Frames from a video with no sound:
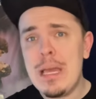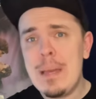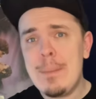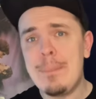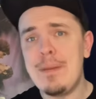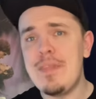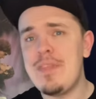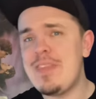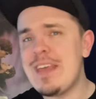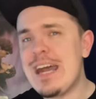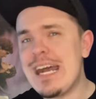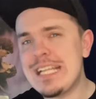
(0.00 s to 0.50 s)

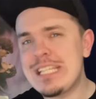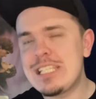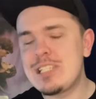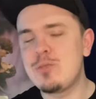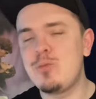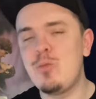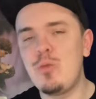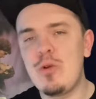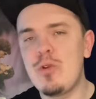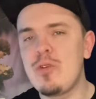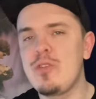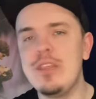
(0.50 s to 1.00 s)
But that's
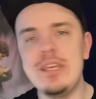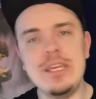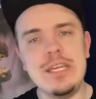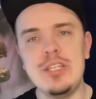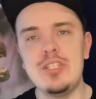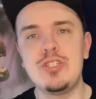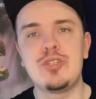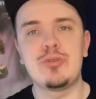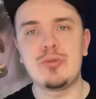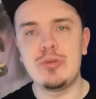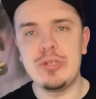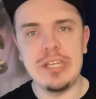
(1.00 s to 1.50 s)
where the
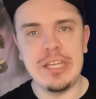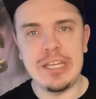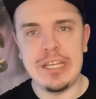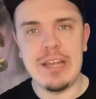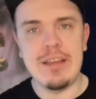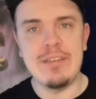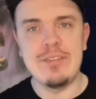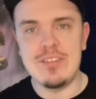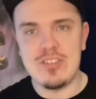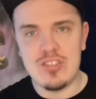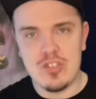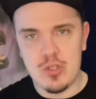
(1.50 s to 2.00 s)
intrigue
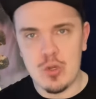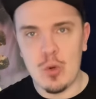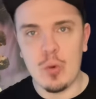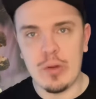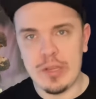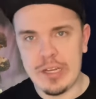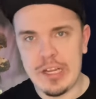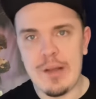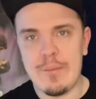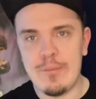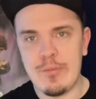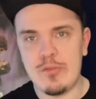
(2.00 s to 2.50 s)
and the
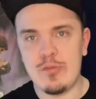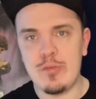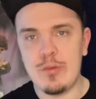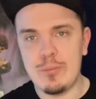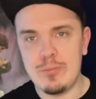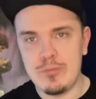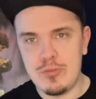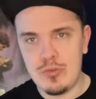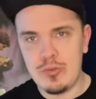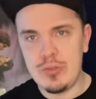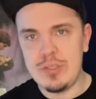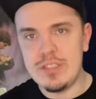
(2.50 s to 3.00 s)
story comes from
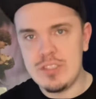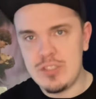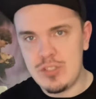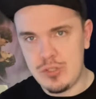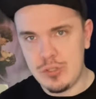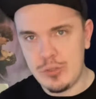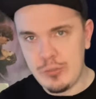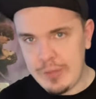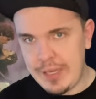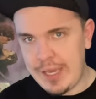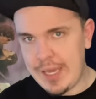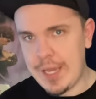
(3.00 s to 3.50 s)
between the
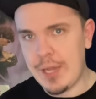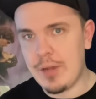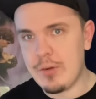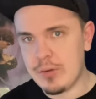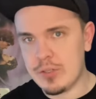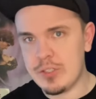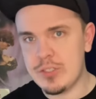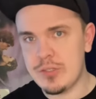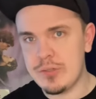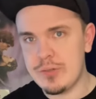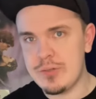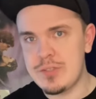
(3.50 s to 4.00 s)
two
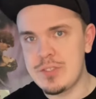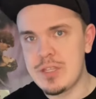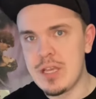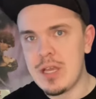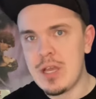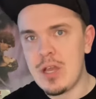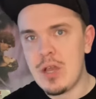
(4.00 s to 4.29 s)
characters.